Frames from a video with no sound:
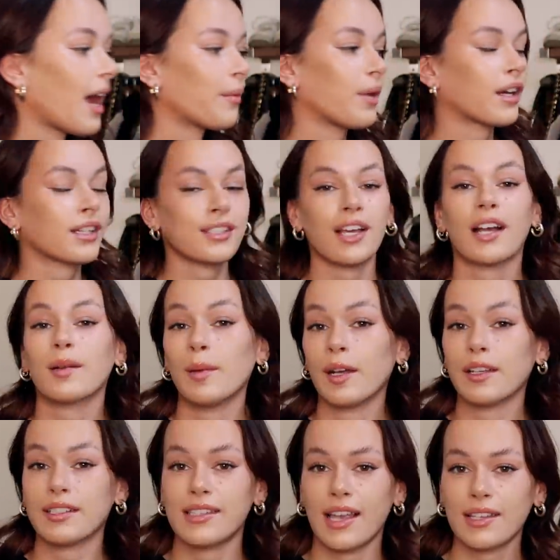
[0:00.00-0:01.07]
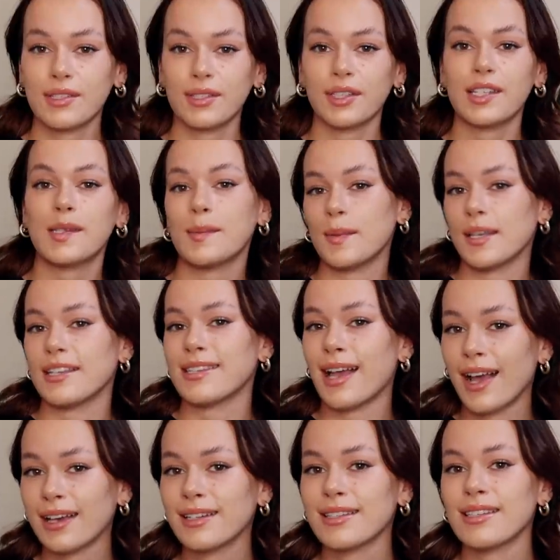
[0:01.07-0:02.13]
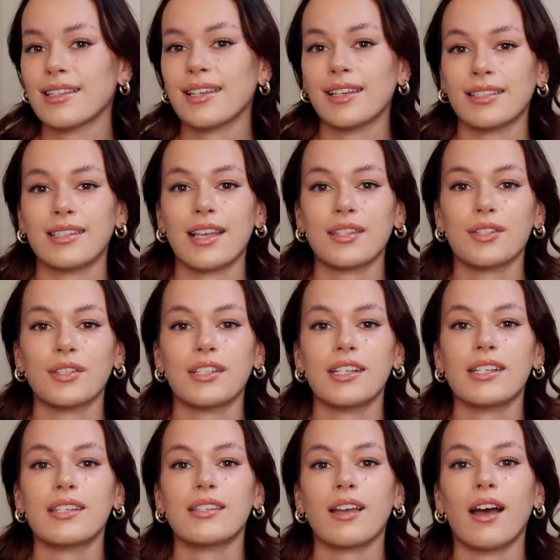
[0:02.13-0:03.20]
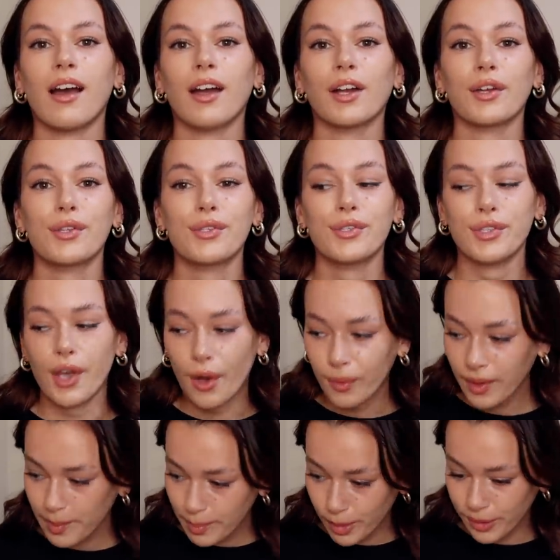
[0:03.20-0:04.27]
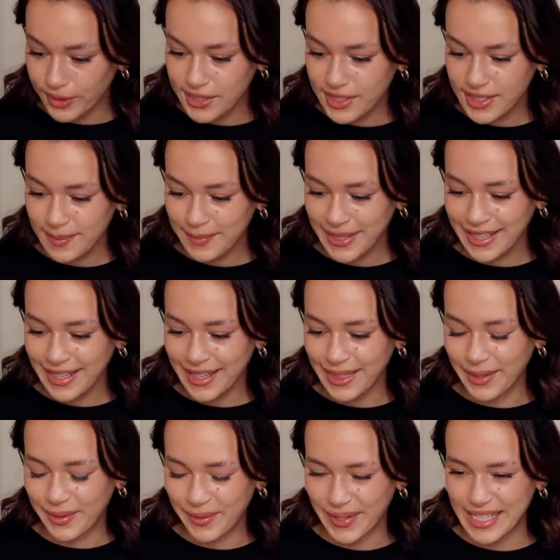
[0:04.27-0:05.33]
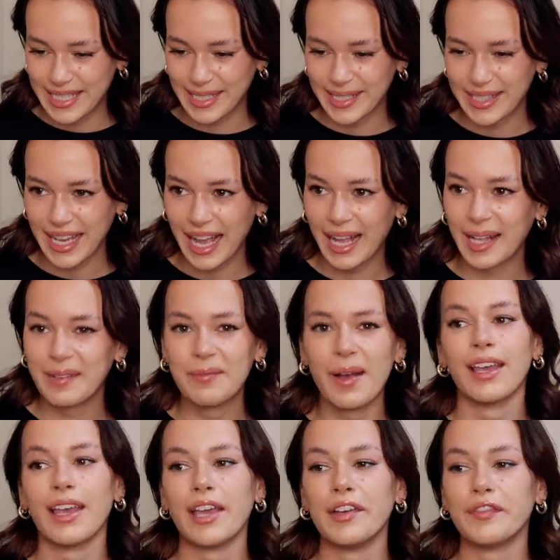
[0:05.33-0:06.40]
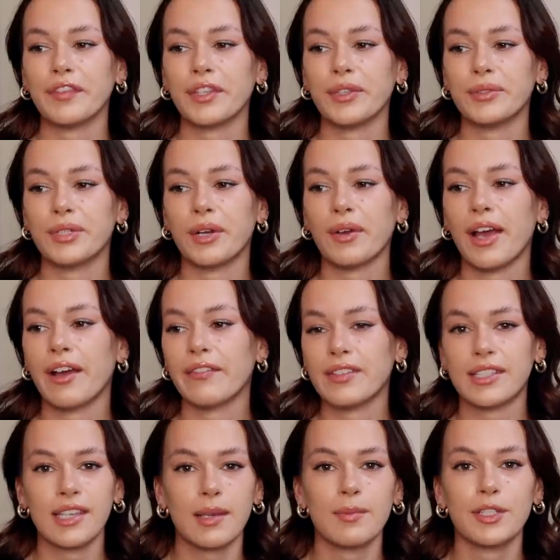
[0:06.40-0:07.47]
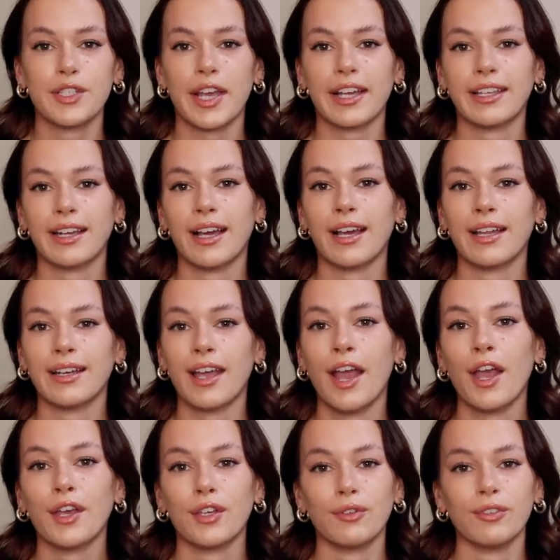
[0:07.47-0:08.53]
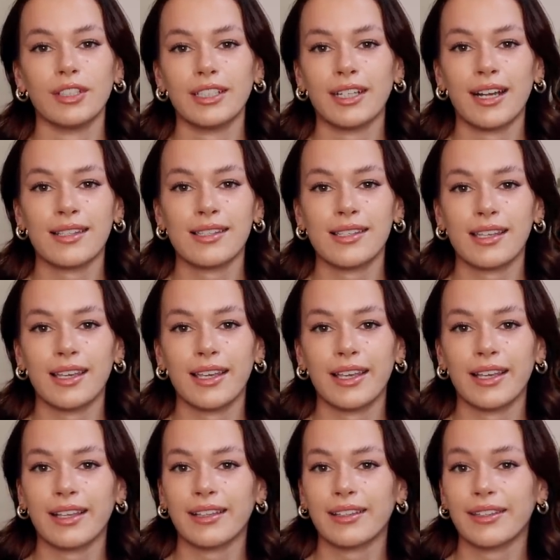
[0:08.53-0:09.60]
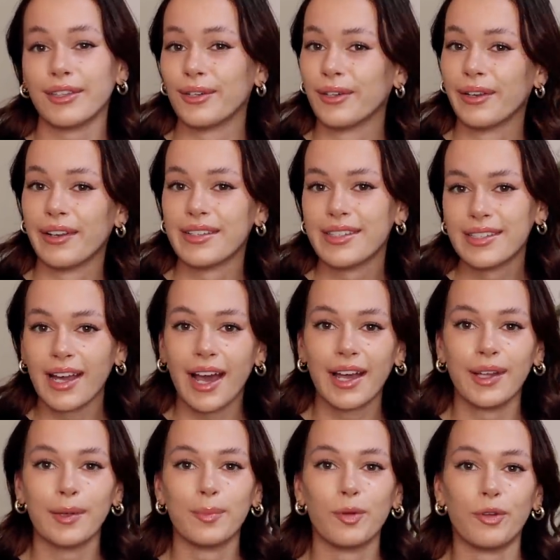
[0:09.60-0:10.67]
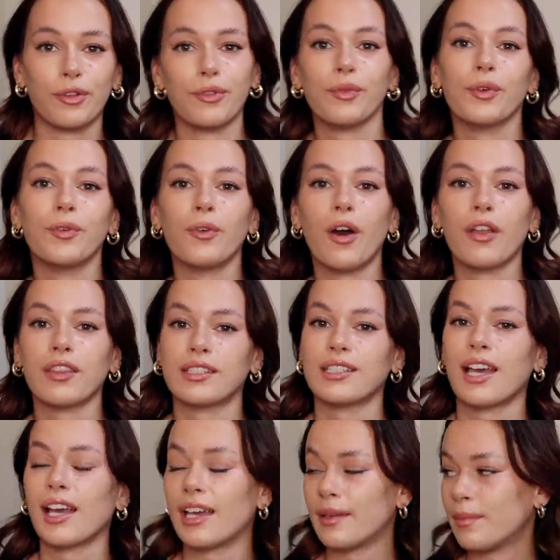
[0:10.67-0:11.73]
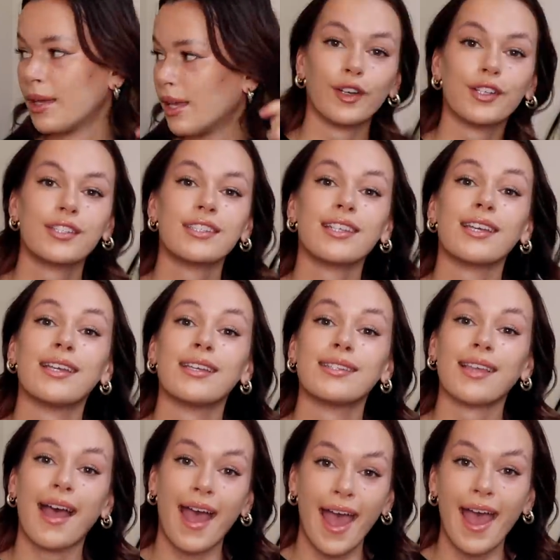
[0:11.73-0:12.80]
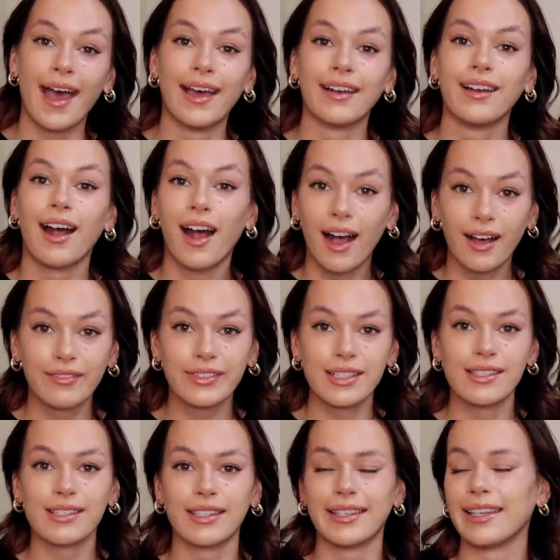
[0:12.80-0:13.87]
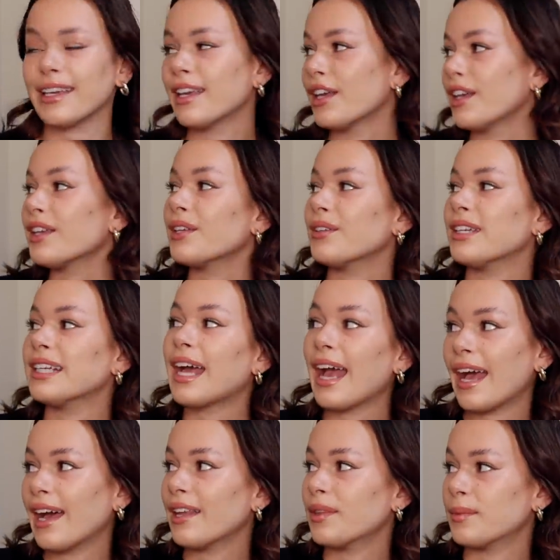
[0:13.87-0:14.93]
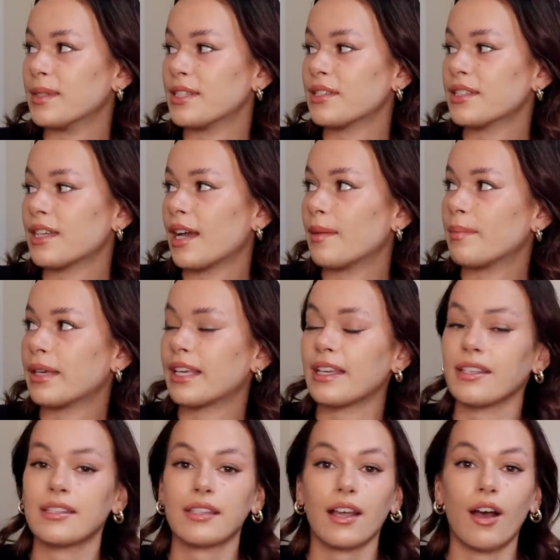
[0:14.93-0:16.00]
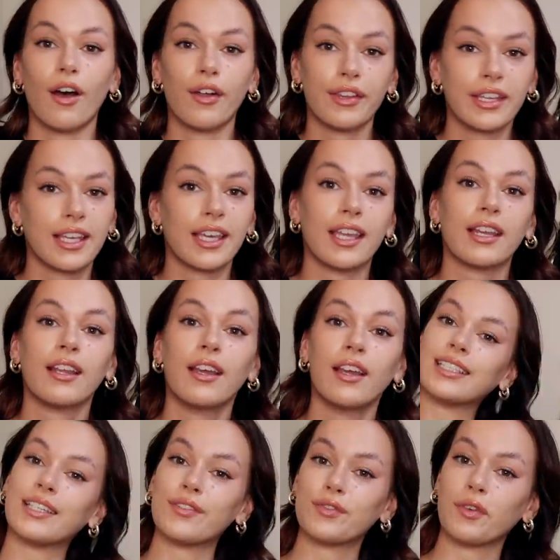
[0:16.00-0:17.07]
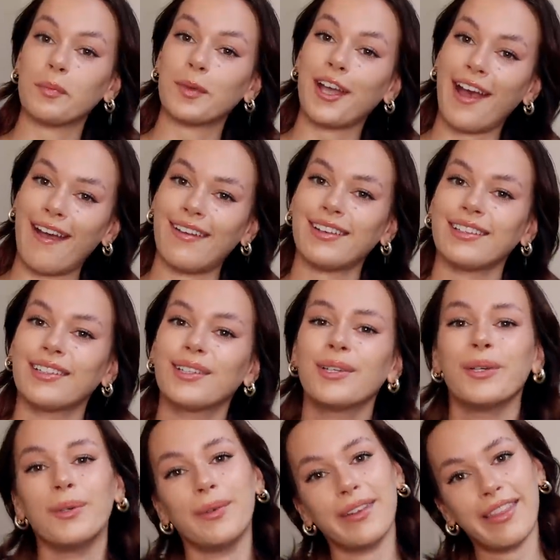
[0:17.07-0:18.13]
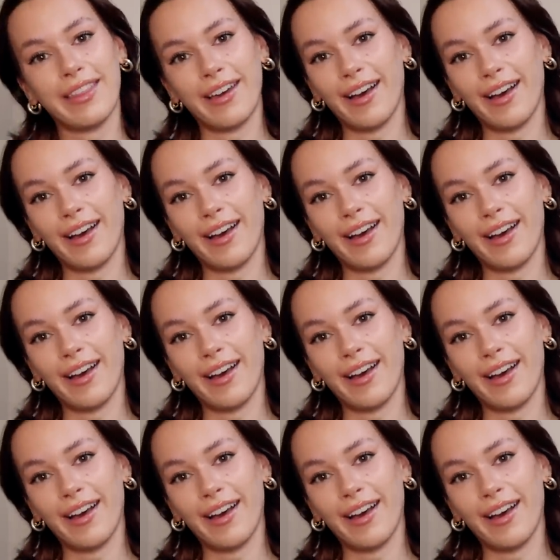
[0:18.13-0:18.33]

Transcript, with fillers: I want to talk about accessories, because honestly, accessories are so important to me in the winter time. If you don't have a statement jacket on, you're really not seeing your style pull through all the time. First is a hat. Obviously, you need a hat in the winter time because all the heat leaves from your head. Who would have